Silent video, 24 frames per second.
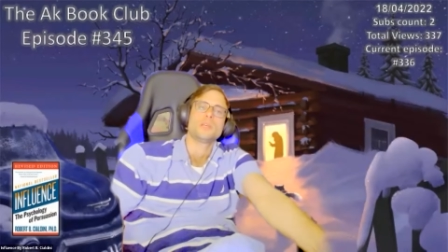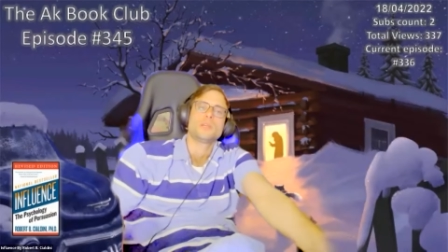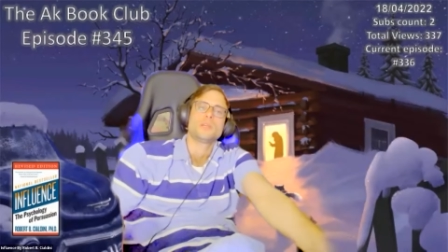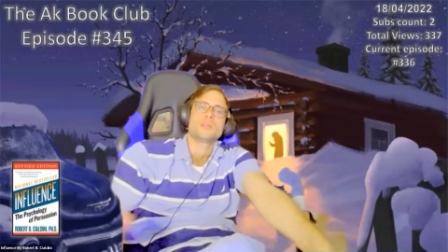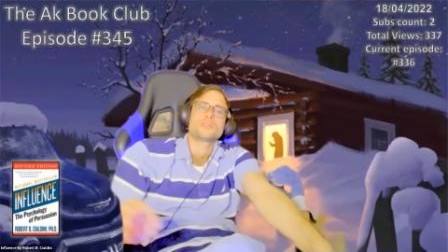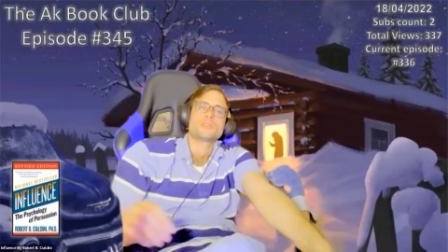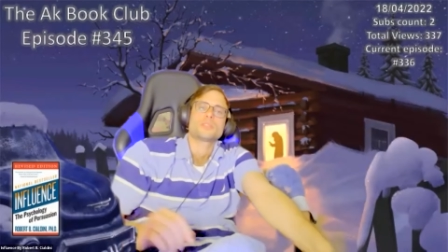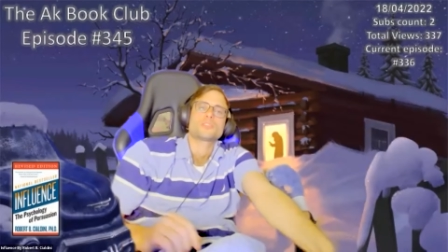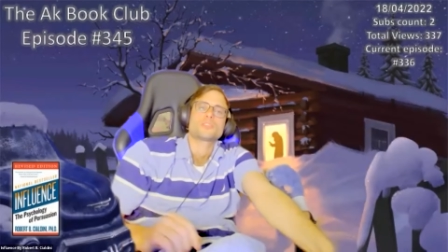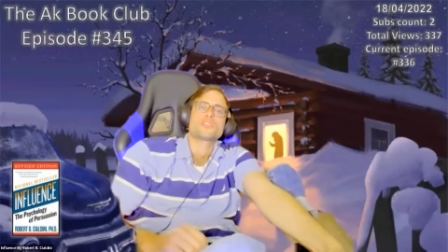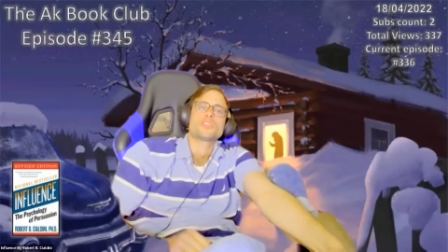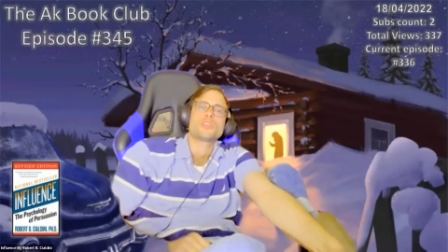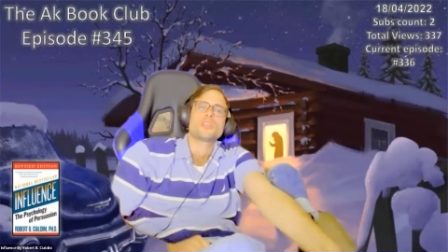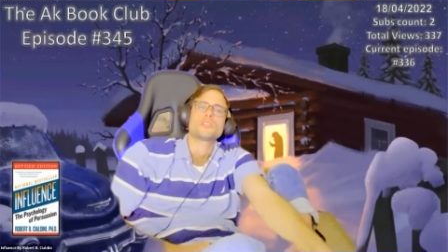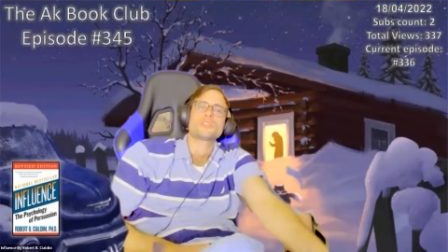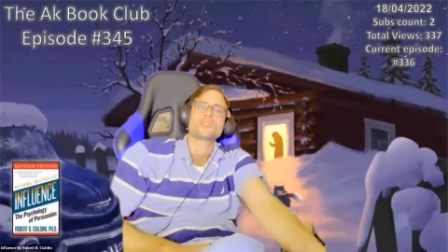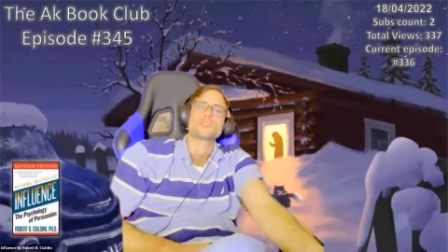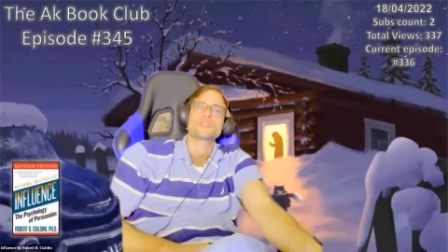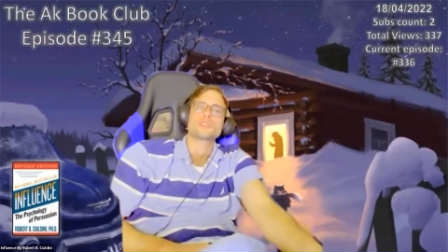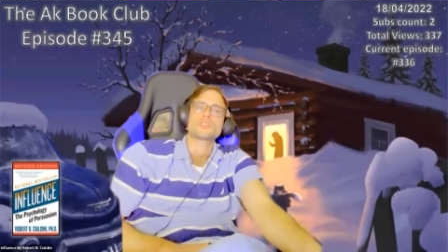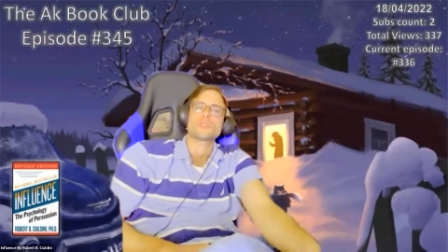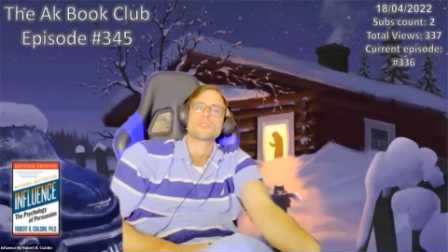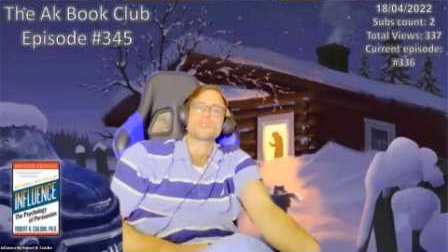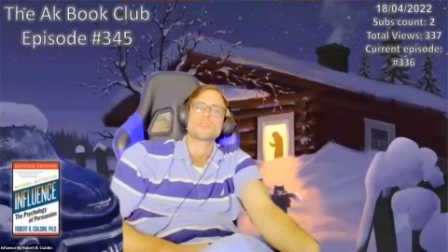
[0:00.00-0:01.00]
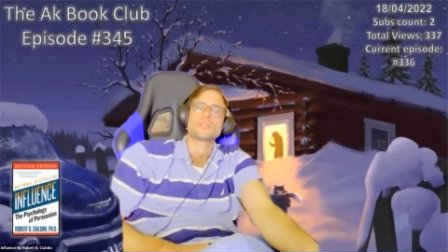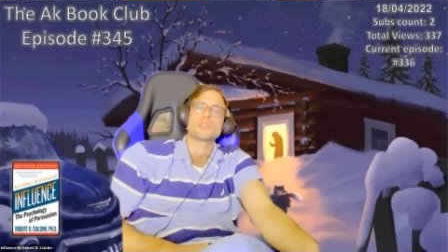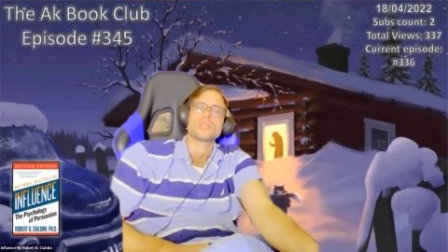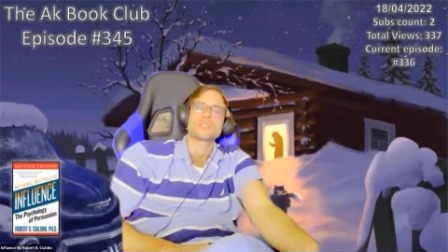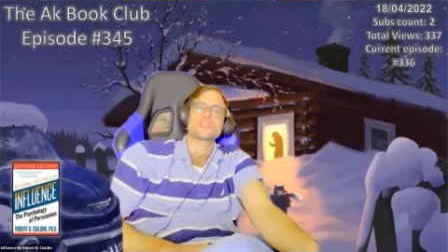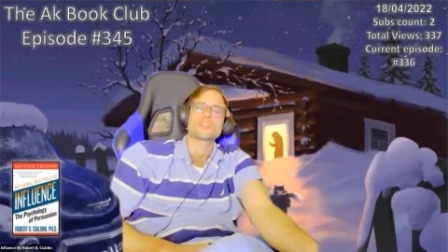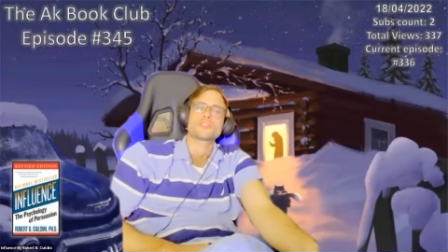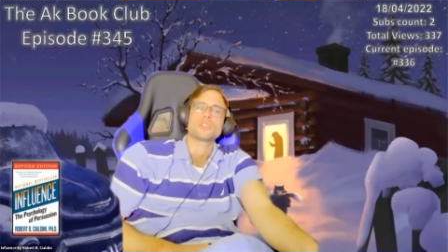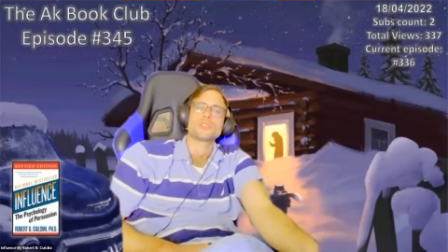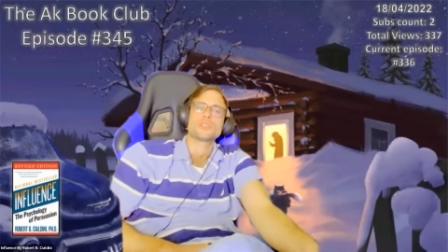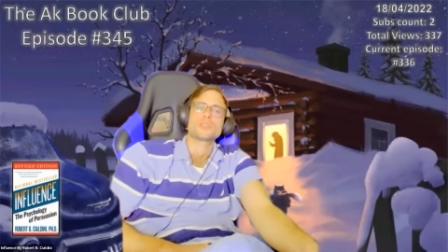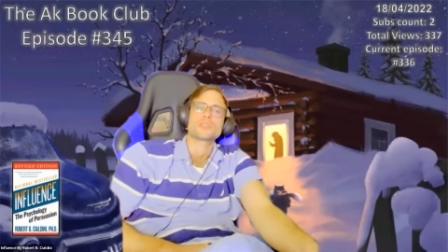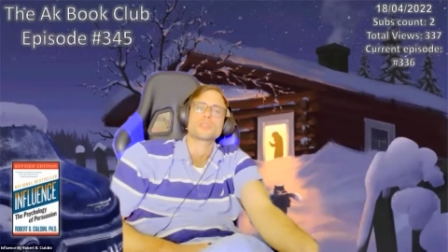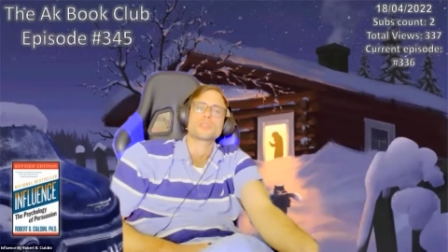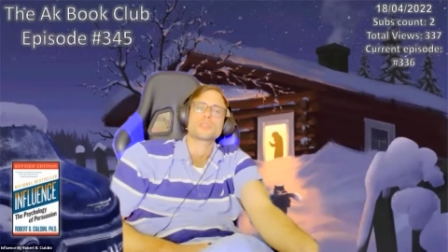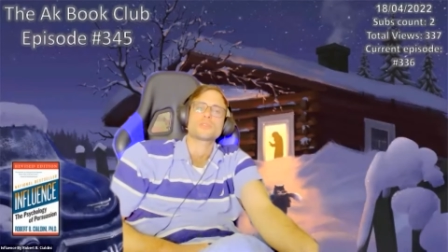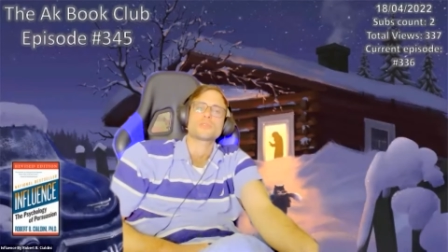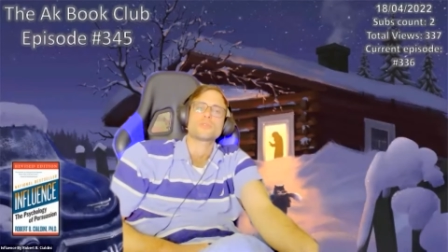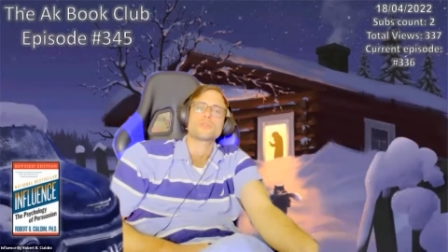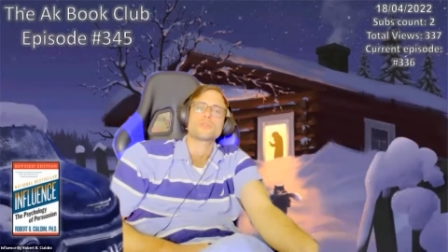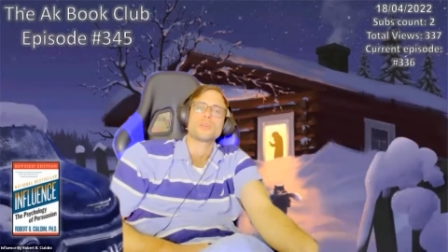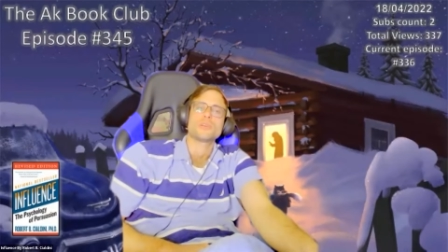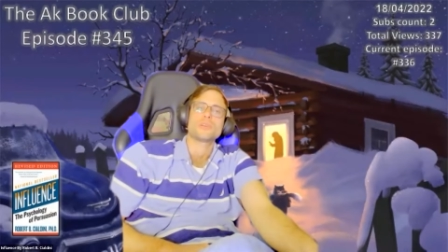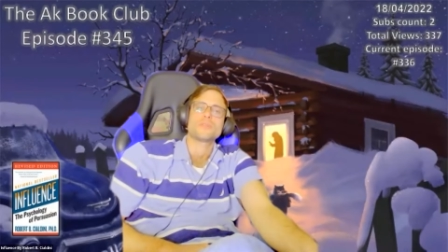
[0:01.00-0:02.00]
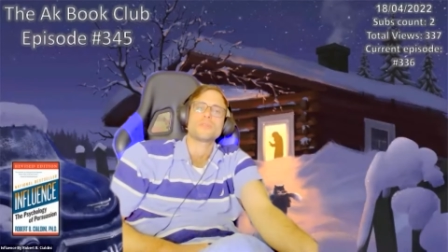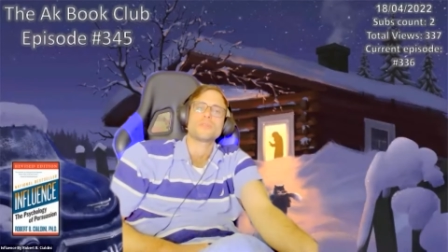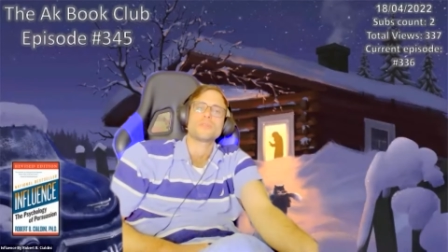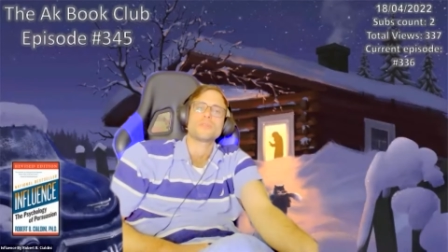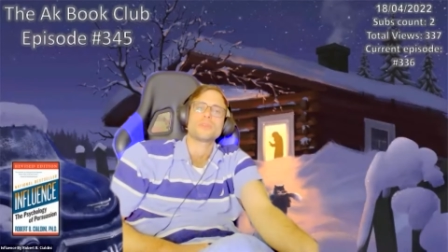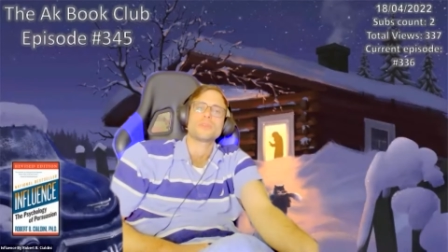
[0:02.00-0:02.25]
The chance to have